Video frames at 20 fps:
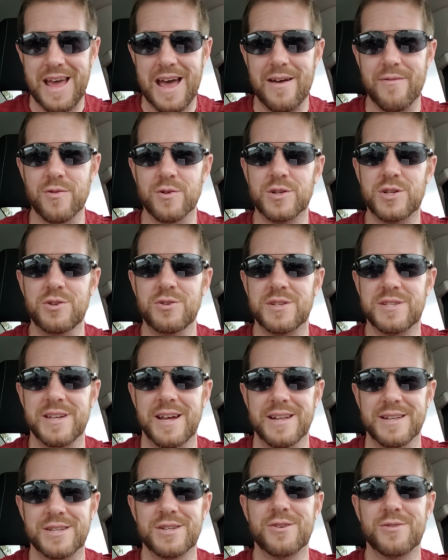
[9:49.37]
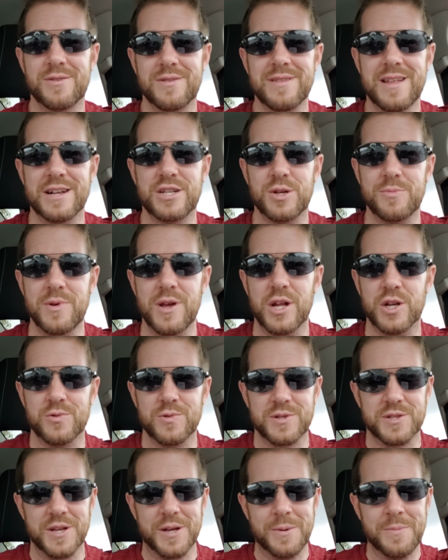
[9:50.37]
have her two cents. That should be
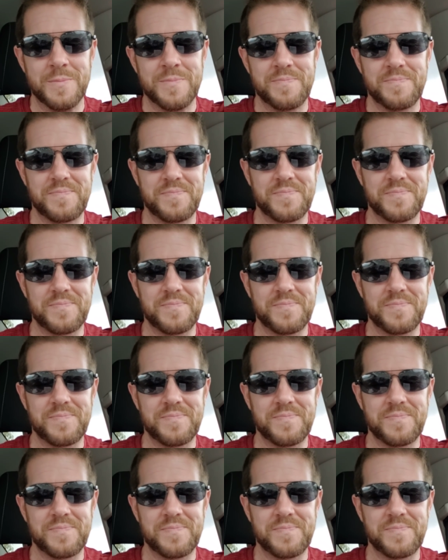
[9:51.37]
interesting.